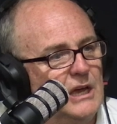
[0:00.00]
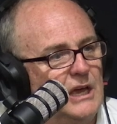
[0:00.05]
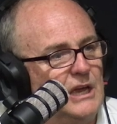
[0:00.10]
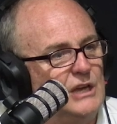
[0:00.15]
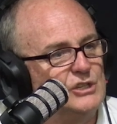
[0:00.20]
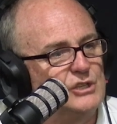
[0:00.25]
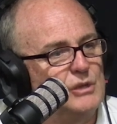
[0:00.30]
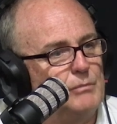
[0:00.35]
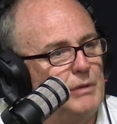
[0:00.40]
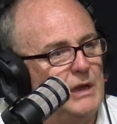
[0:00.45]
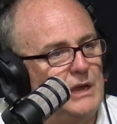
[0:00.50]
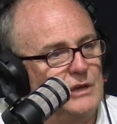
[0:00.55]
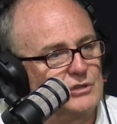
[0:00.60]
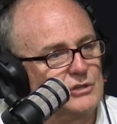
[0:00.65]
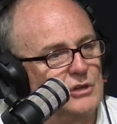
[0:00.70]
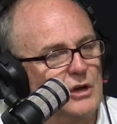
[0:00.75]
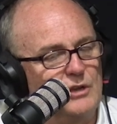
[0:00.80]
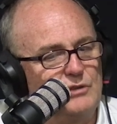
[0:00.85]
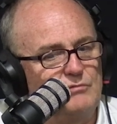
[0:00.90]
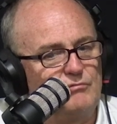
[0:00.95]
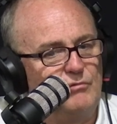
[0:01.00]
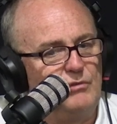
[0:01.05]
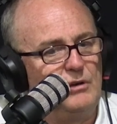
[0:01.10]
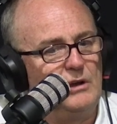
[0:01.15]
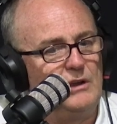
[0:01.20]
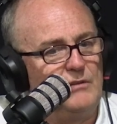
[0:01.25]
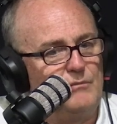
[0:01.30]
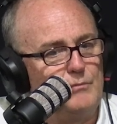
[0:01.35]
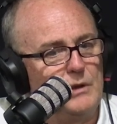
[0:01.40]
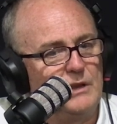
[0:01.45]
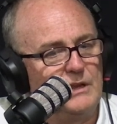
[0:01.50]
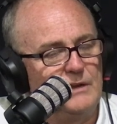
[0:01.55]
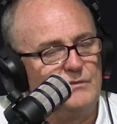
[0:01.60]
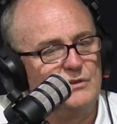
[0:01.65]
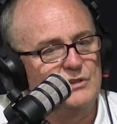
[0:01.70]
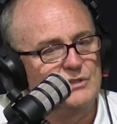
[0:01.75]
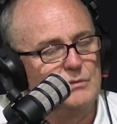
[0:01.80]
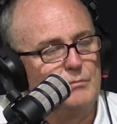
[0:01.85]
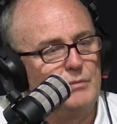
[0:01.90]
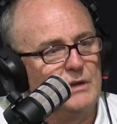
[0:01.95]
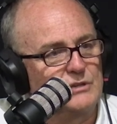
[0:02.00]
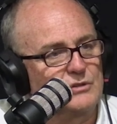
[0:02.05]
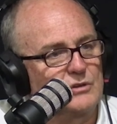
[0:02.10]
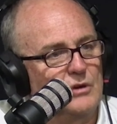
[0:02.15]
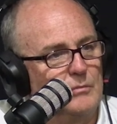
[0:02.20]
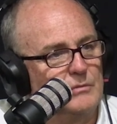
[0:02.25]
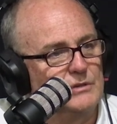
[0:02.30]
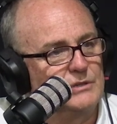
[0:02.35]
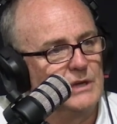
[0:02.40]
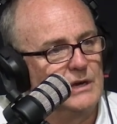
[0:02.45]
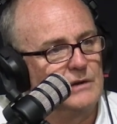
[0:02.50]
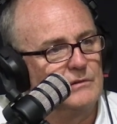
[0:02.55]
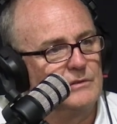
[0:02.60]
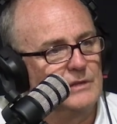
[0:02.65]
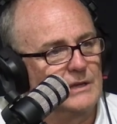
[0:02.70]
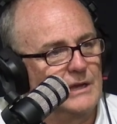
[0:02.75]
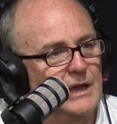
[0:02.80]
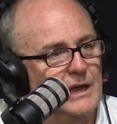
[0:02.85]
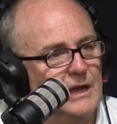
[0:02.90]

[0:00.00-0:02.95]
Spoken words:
He's the best. I really believe he's the best commentator in the